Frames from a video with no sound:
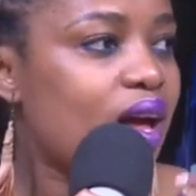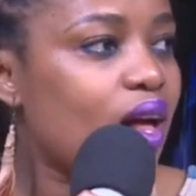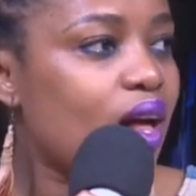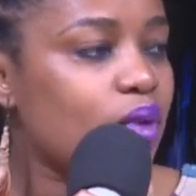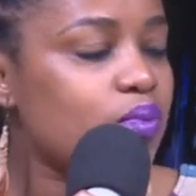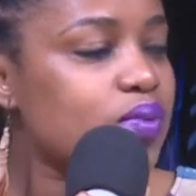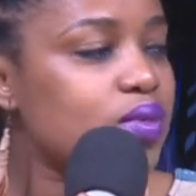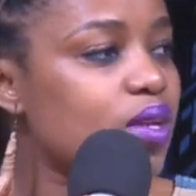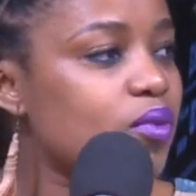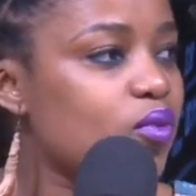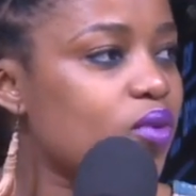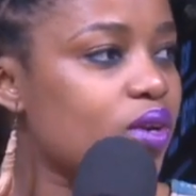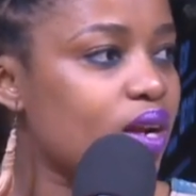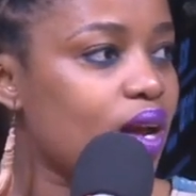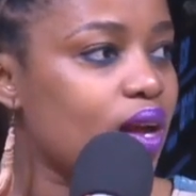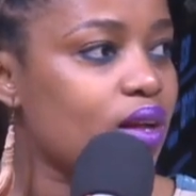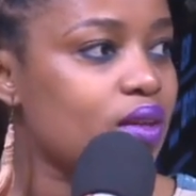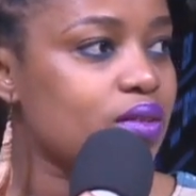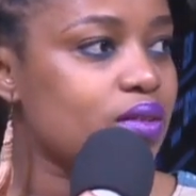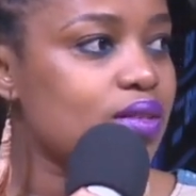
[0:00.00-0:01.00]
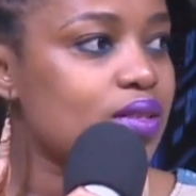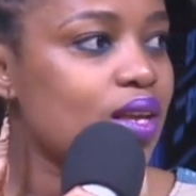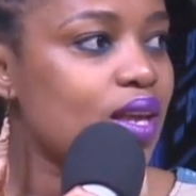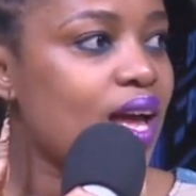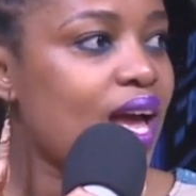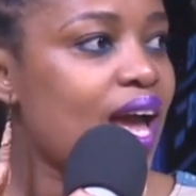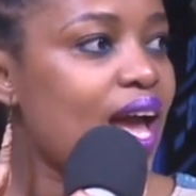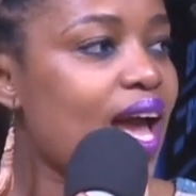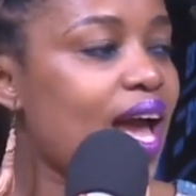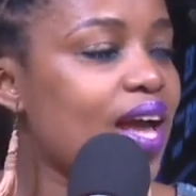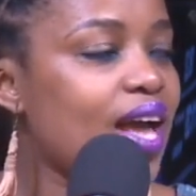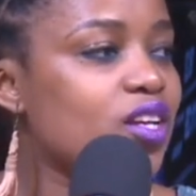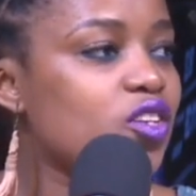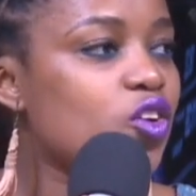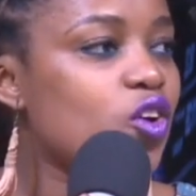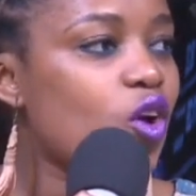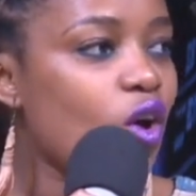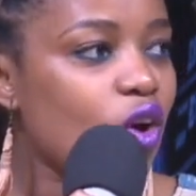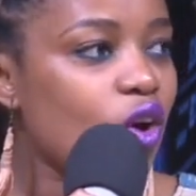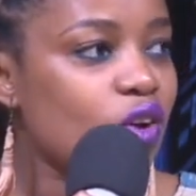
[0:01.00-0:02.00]
Help someone else, and
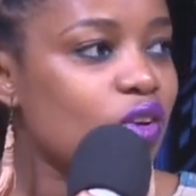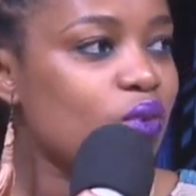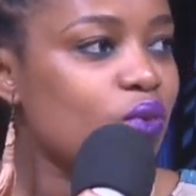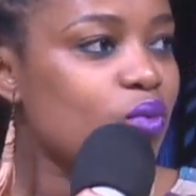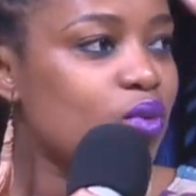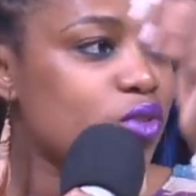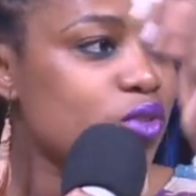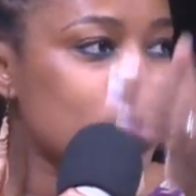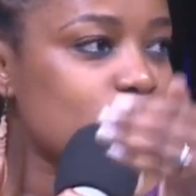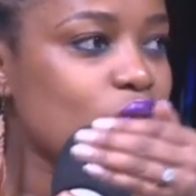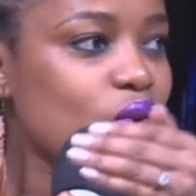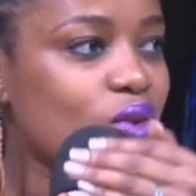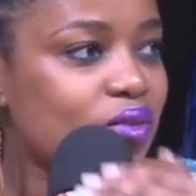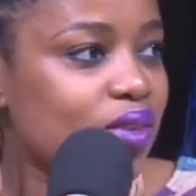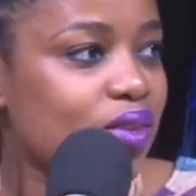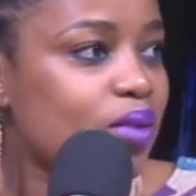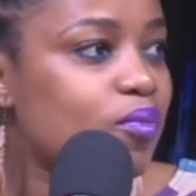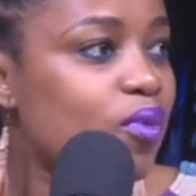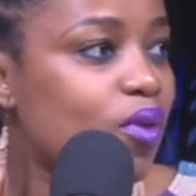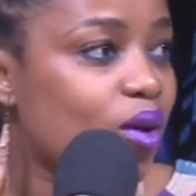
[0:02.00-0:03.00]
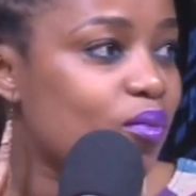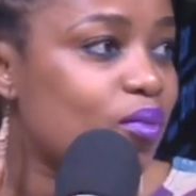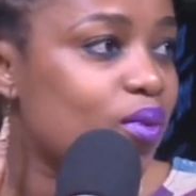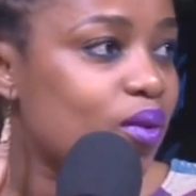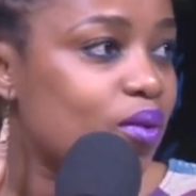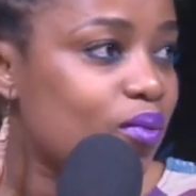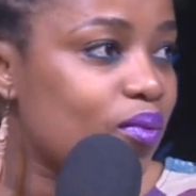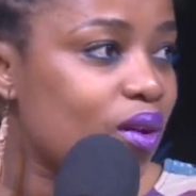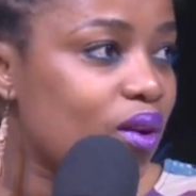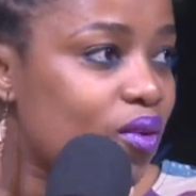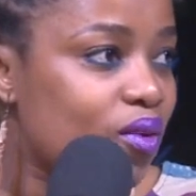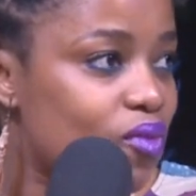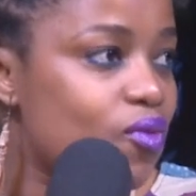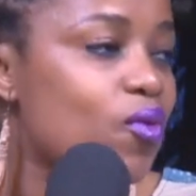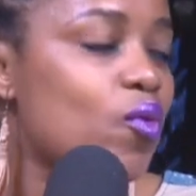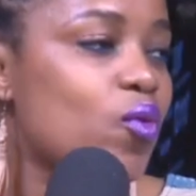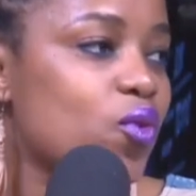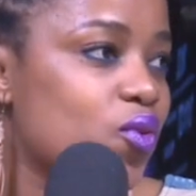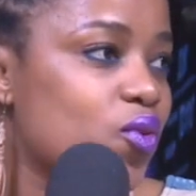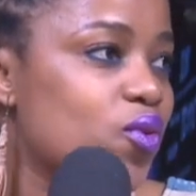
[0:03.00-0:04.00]
God will solve that problem
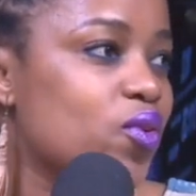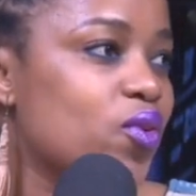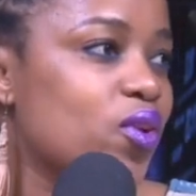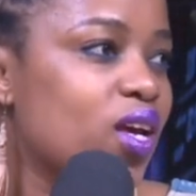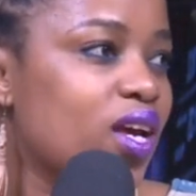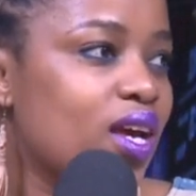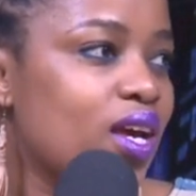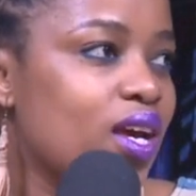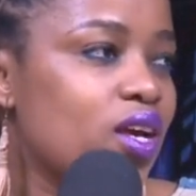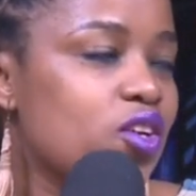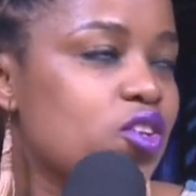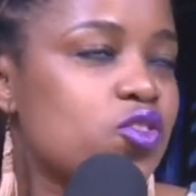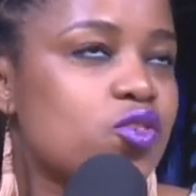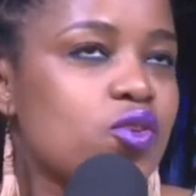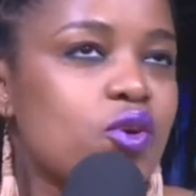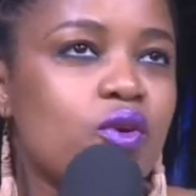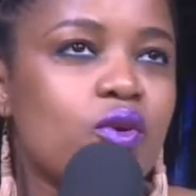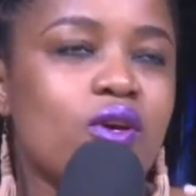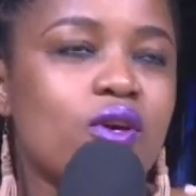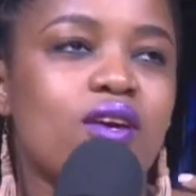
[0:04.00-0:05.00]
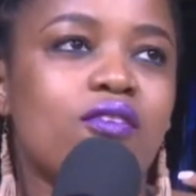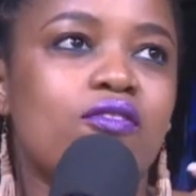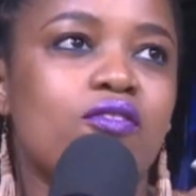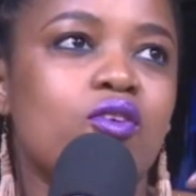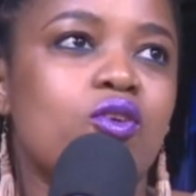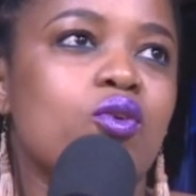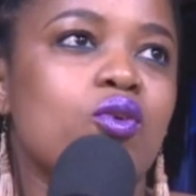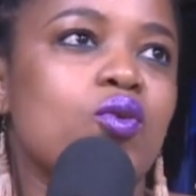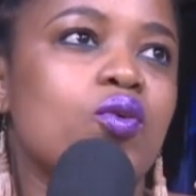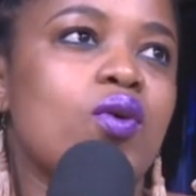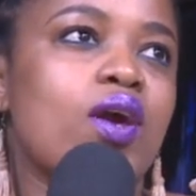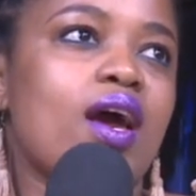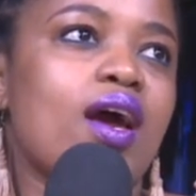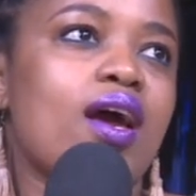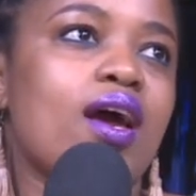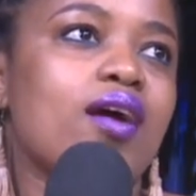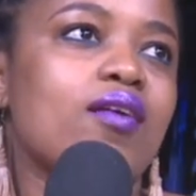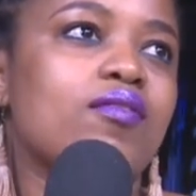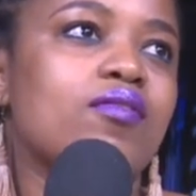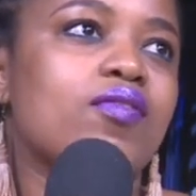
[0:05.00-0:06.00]
for you. So if you
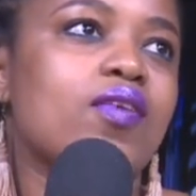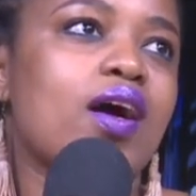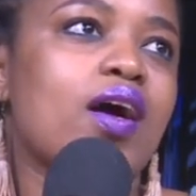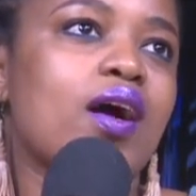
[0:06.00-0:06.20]
have